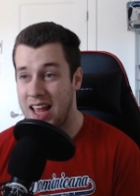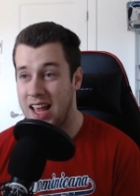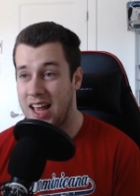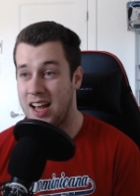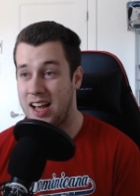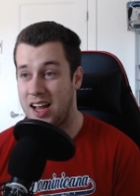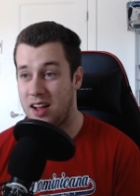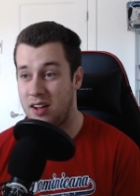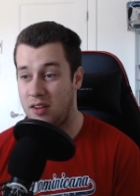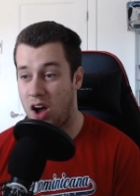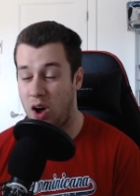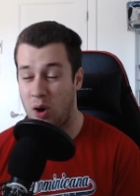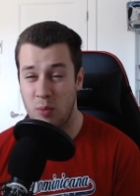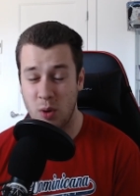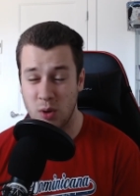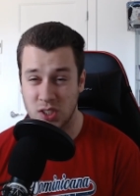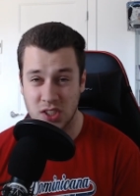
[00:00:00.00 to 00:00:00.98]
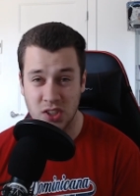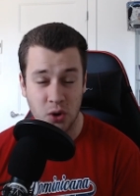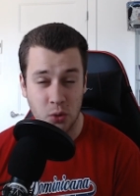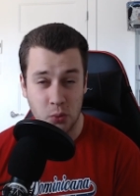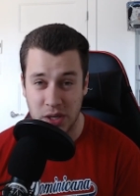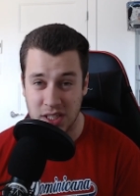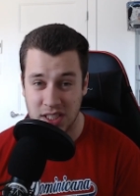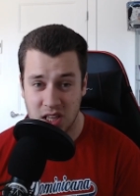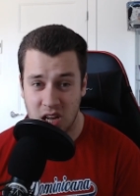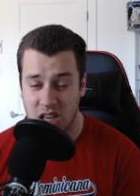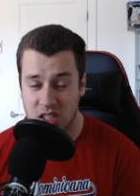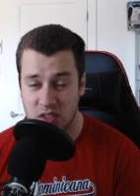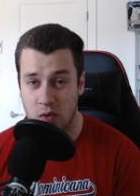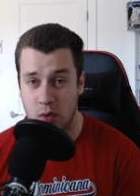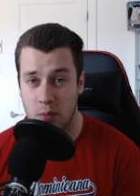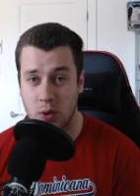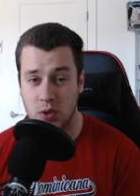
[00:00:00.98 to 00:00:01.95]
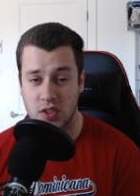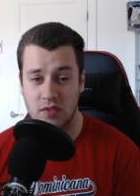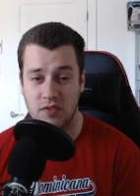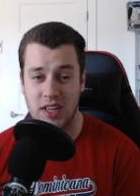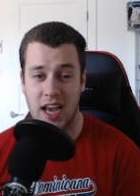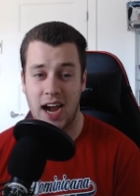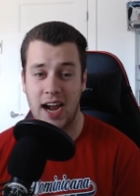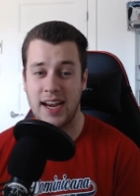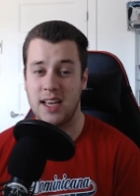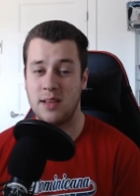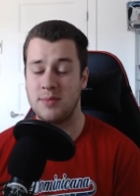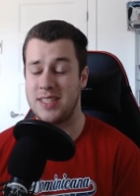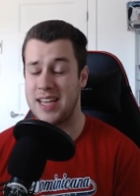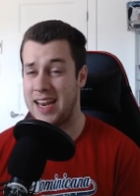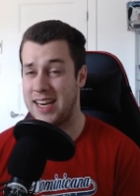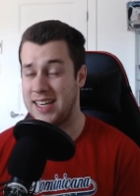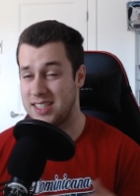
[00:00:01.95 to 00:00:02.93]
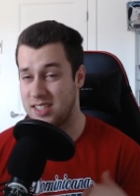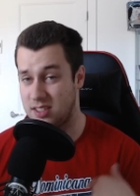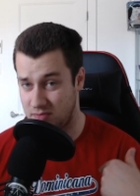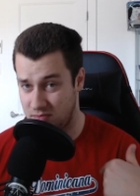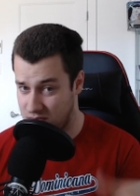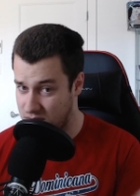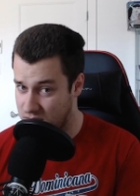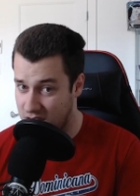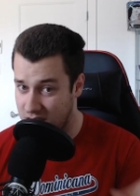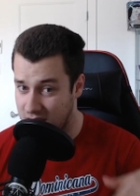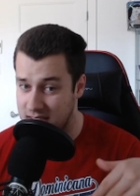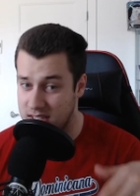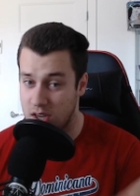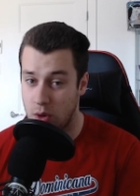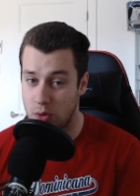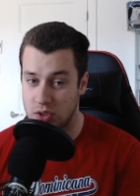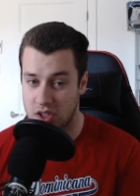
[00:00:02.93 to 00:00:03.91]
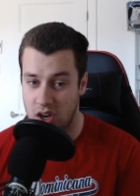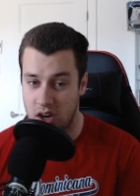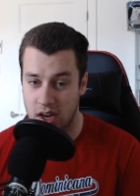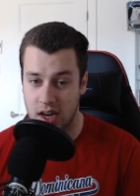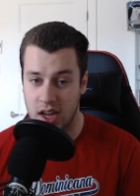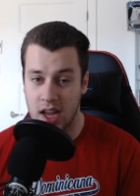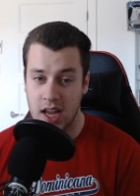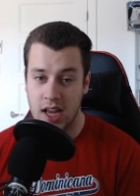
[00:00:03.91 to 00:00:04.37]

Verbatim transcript: uh, almost no restocks for most of the items, and it's the list goes on.